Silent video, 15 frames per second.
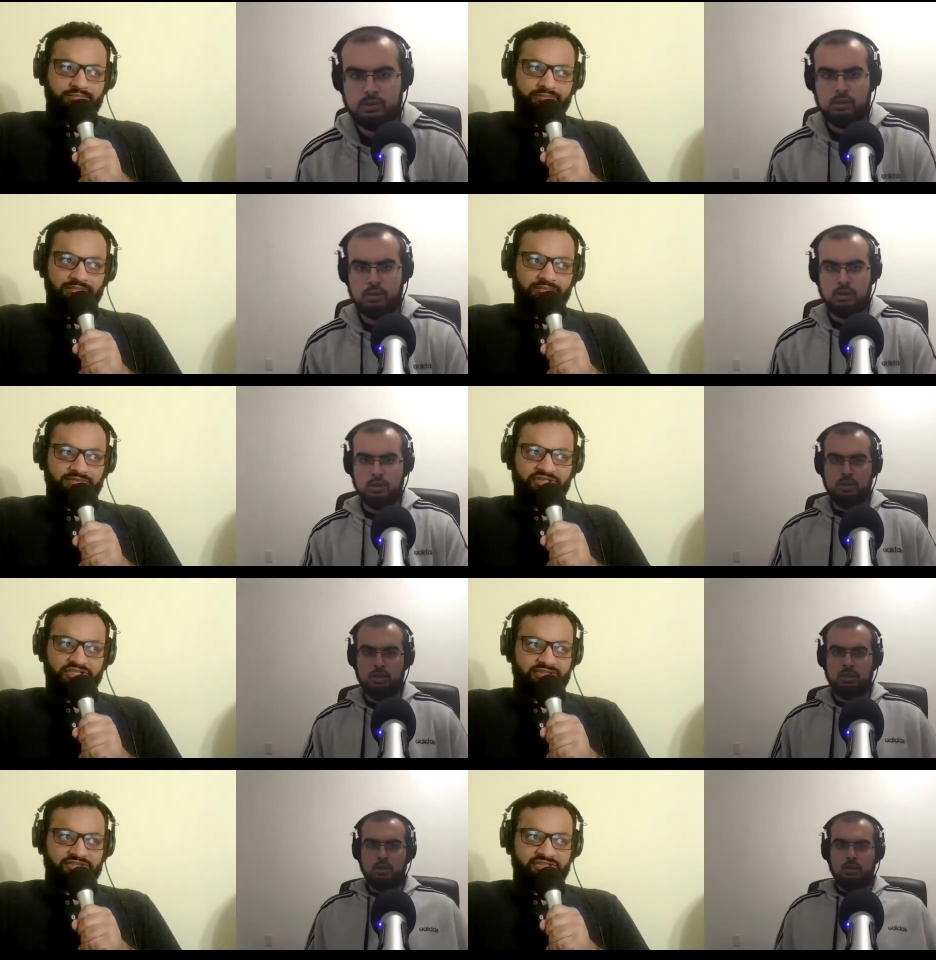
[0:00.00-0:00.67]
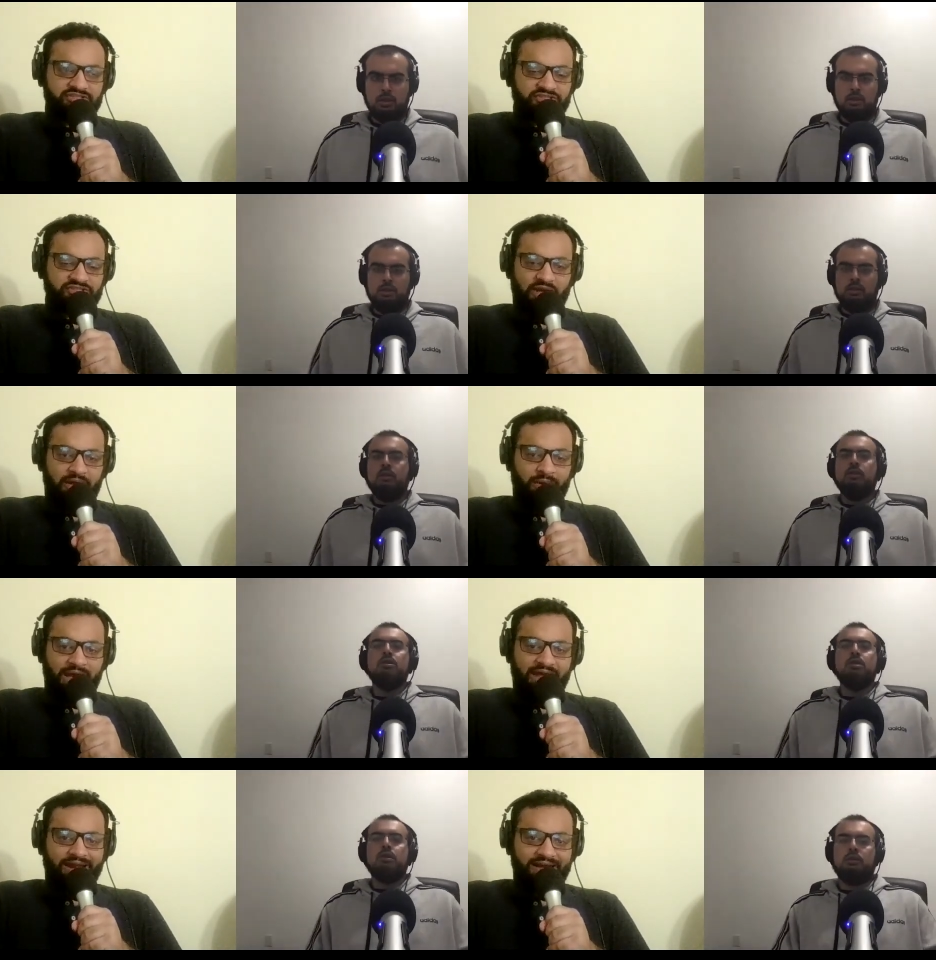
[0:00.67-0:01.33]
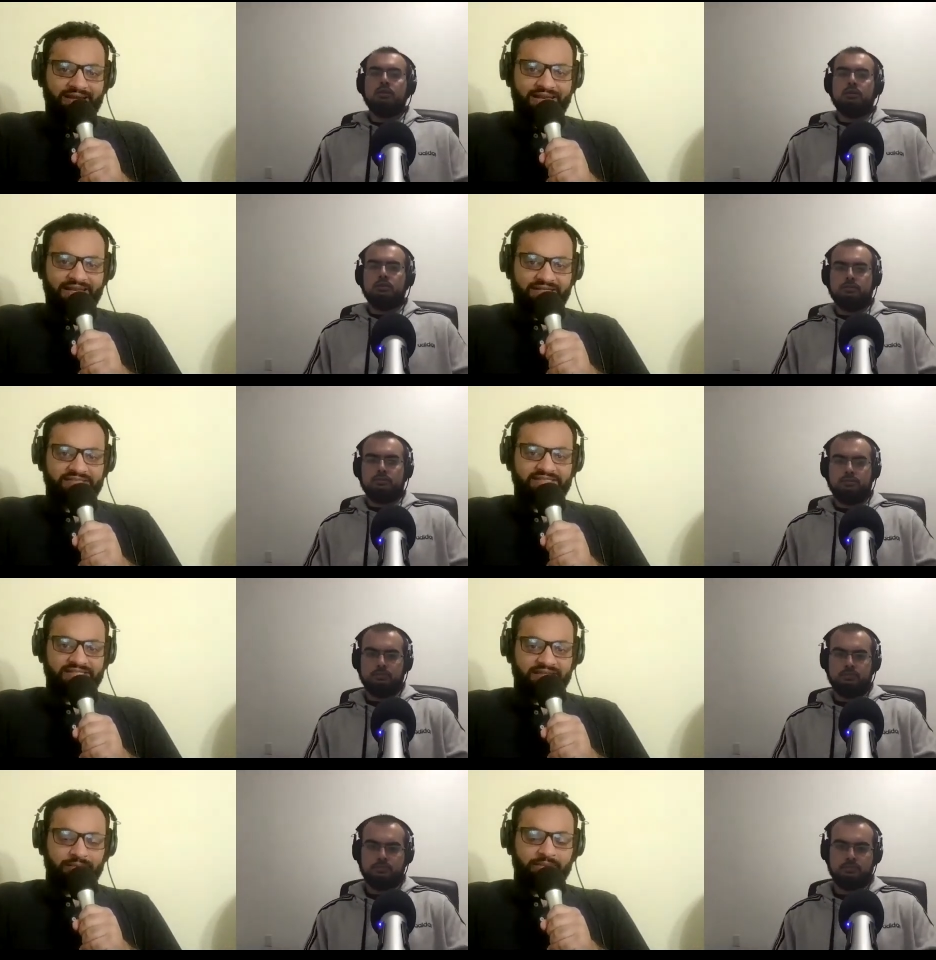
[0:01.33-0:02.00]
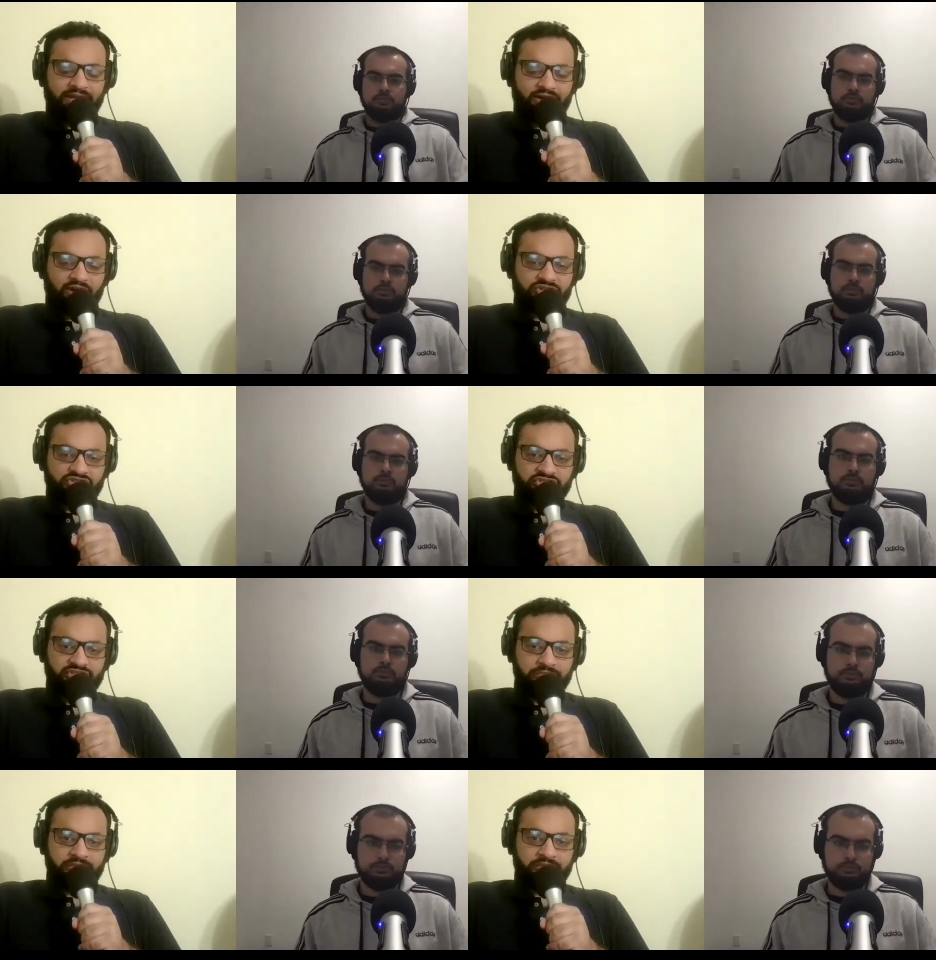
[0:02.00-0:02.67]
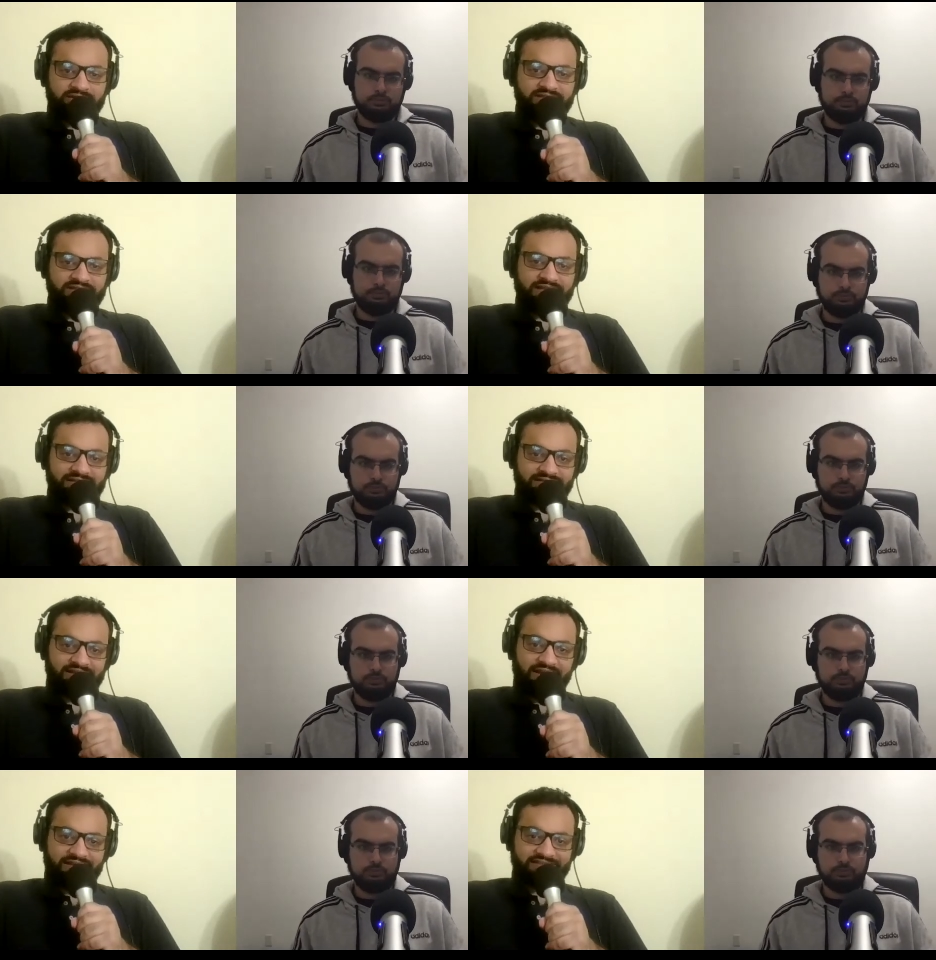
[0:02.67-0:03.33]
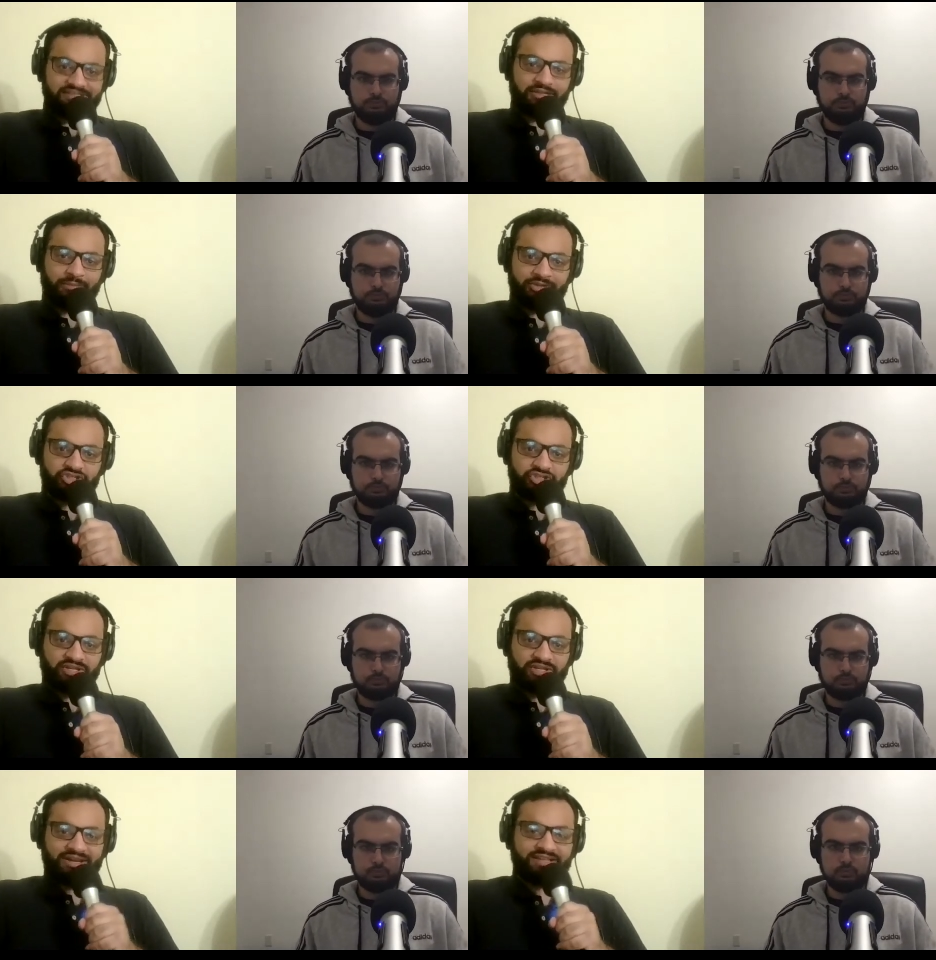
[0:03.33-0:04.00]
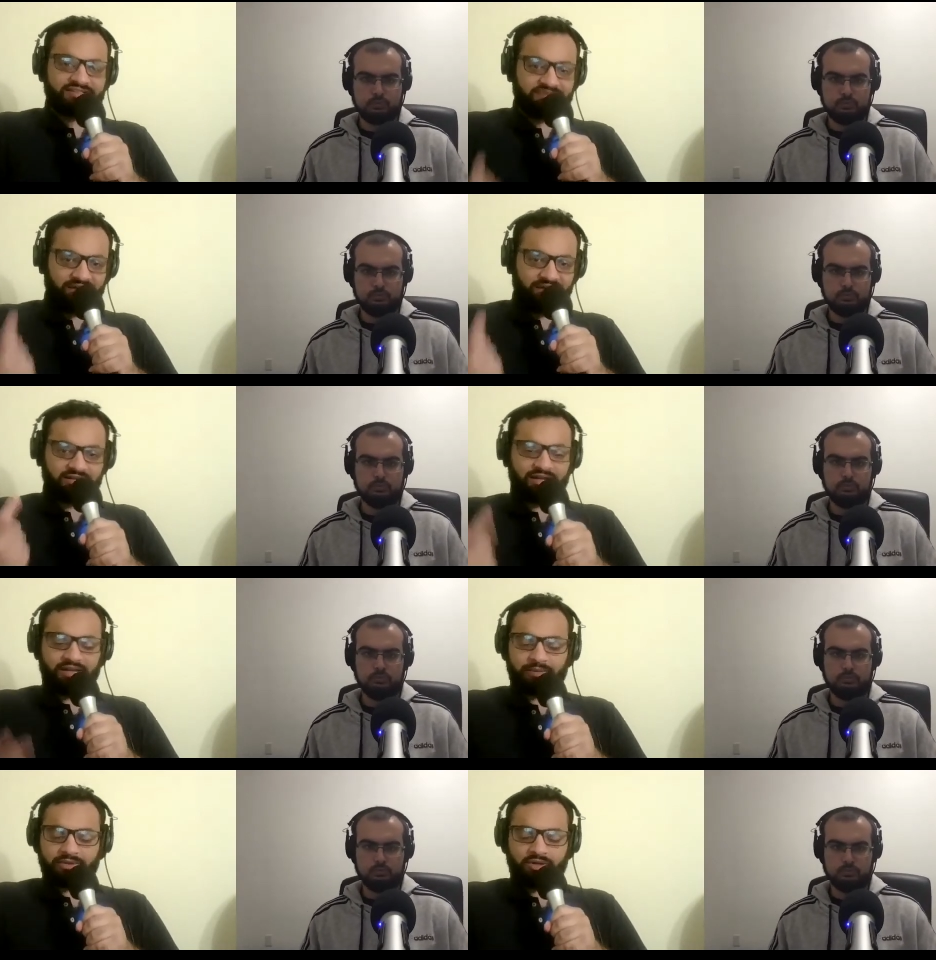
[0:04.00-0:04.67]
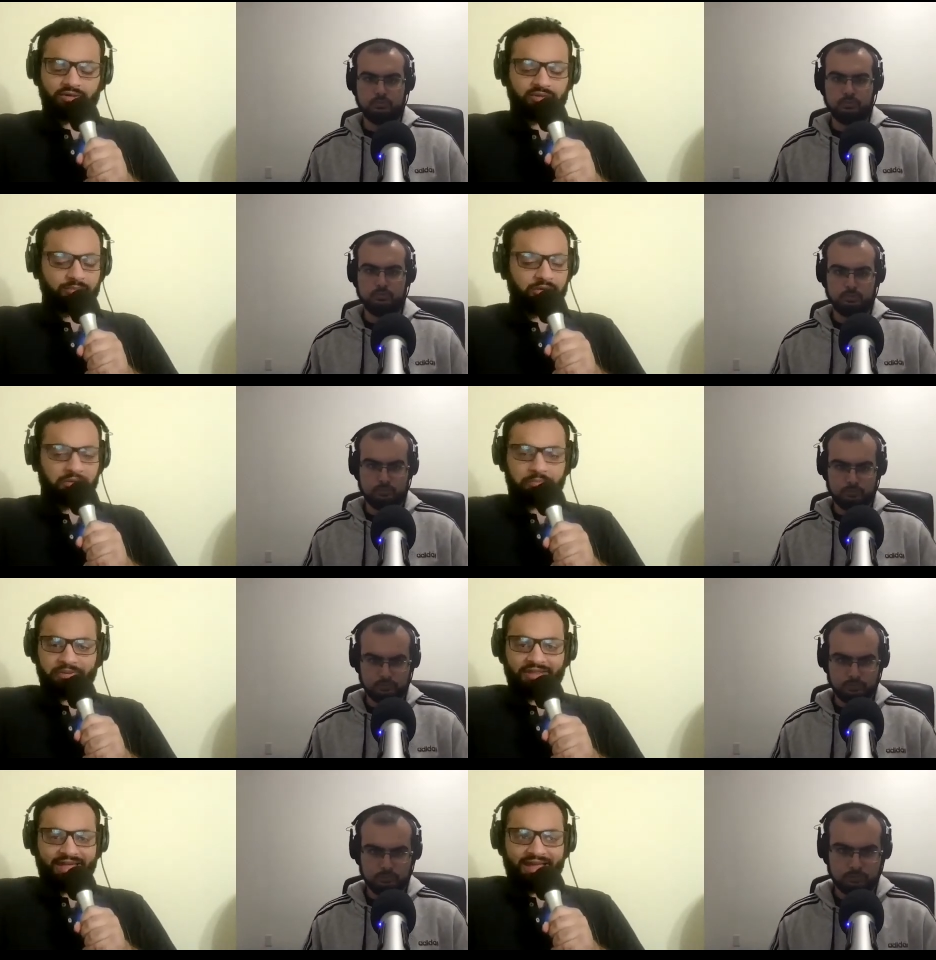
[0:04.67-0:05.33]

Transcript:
Speaker 1: just just to, I I'd like to see them get Archer in, because he gets that extra dimension, that X factor like we talked about. But I